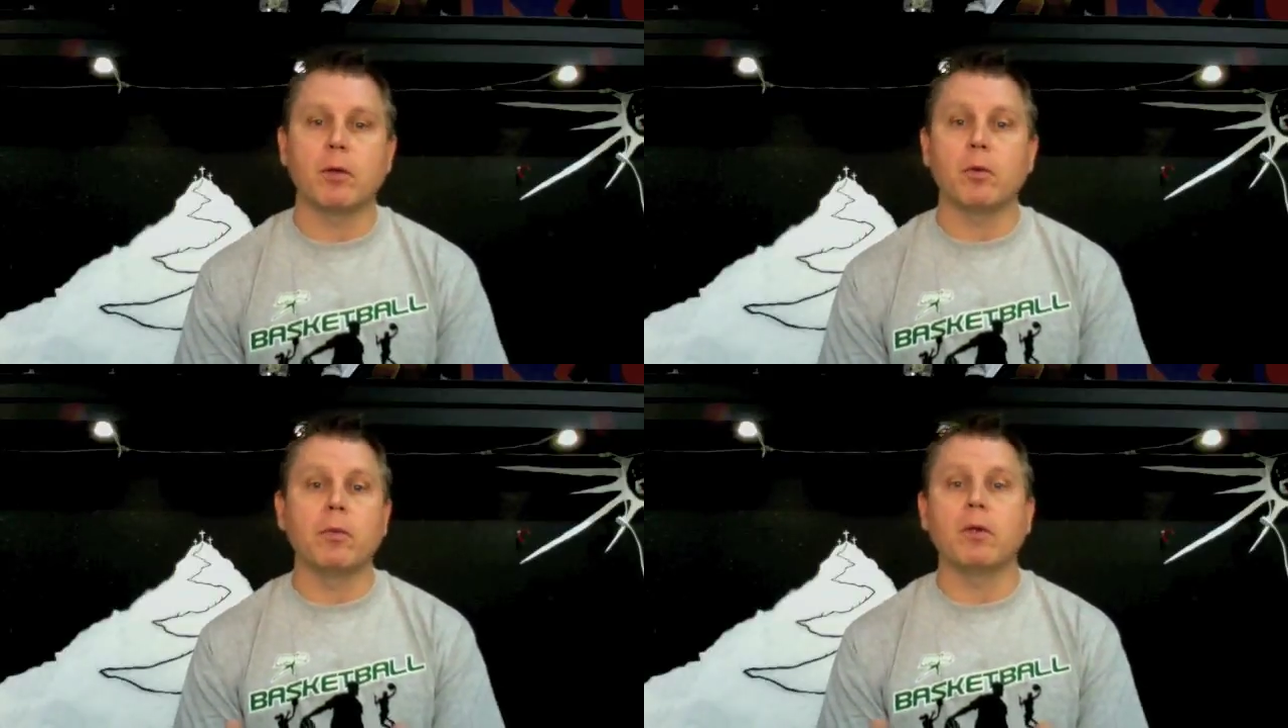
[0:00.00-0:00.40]

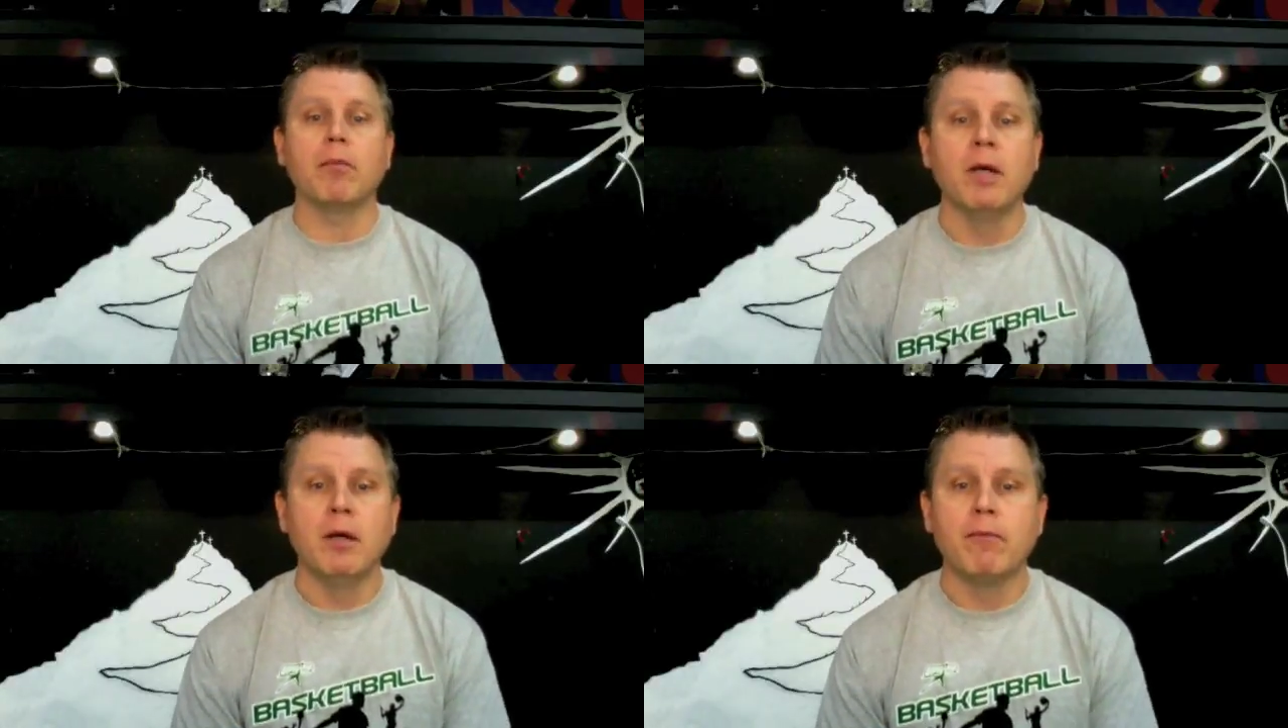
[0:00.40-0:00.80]
We become
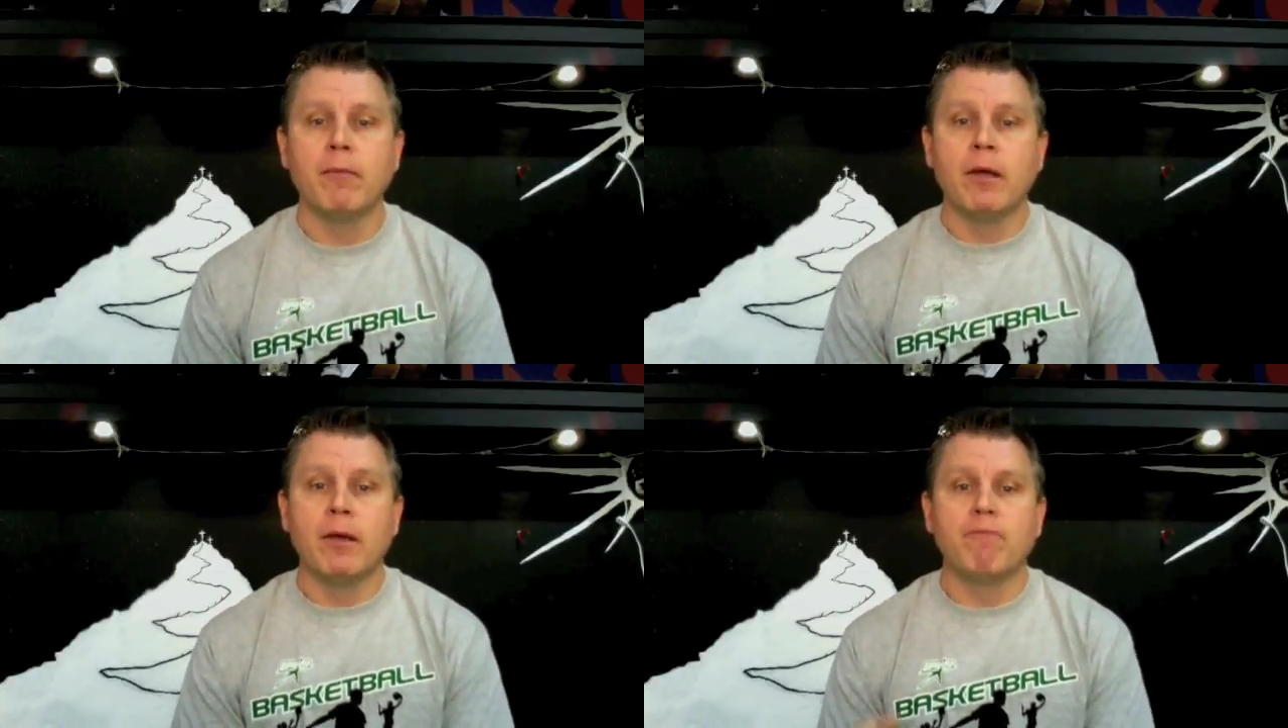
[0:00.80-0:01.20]

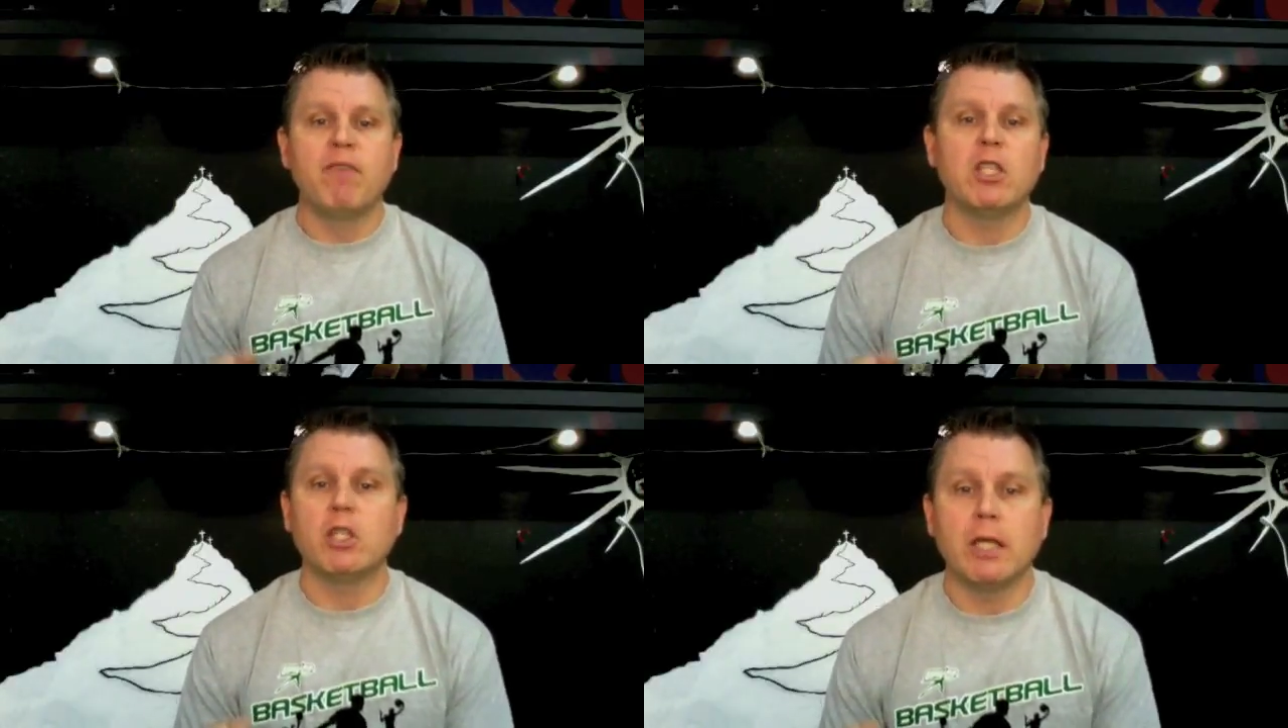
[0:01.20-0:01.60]

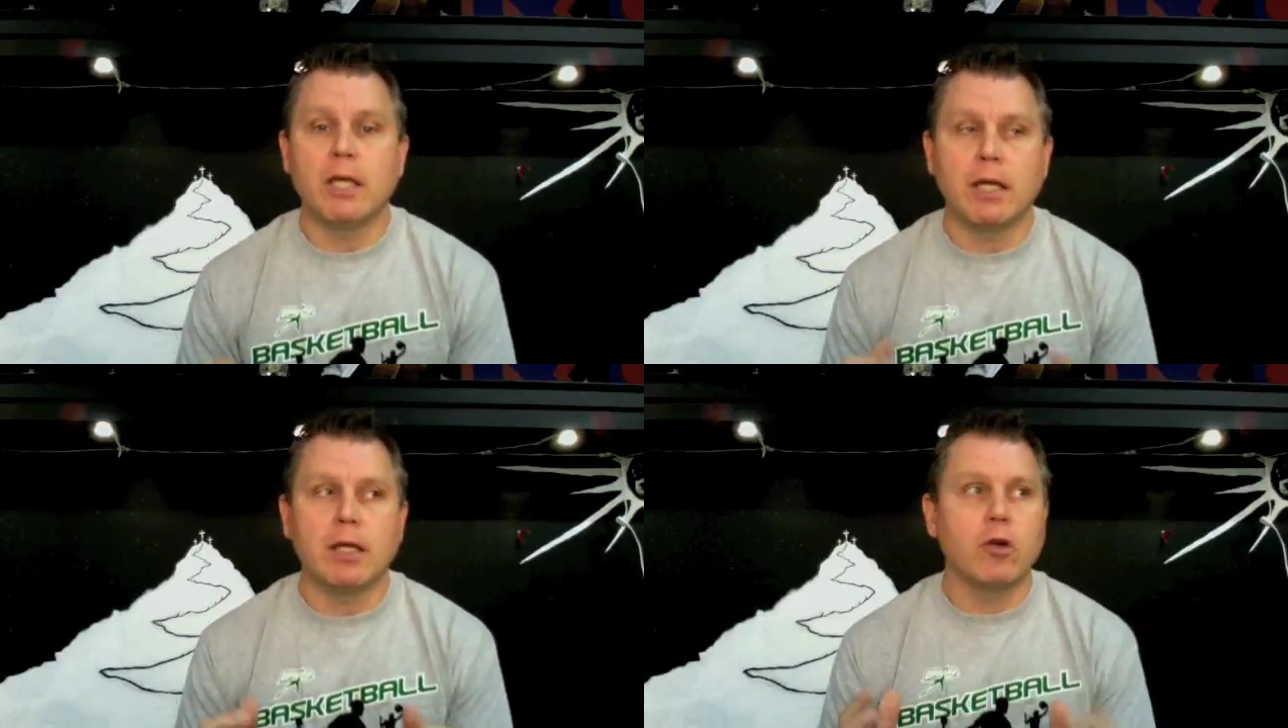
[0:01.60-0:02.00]
fidgety and